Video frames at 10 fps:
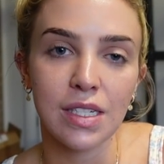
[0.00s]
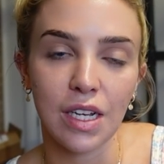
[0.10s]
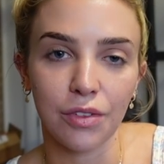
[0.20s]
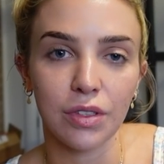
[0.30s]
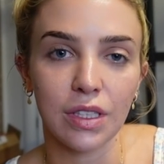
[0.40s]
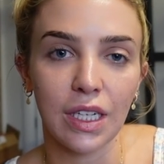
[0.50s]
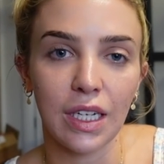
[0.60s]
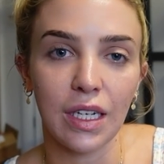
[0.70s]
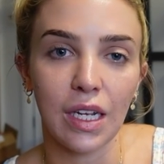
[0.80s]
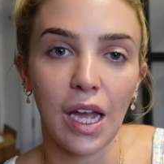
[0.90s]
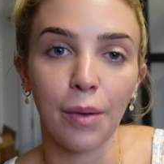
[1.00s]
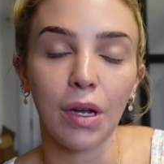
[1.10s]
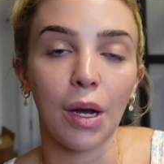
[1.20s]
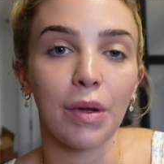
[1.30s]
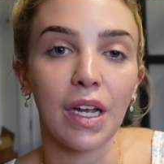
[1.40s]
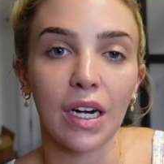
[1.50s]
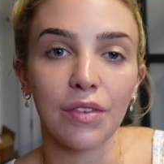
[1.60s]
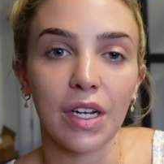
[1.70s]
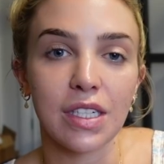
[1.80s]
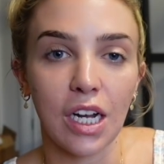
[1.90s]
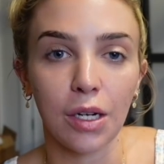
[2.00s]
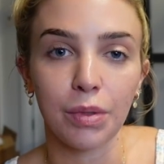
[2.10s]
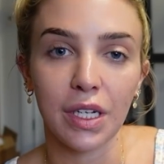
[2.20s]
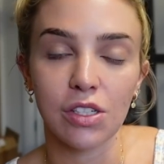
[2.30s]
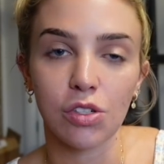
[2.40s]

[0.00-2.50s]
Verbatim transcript: definitely am coming out of that dark place.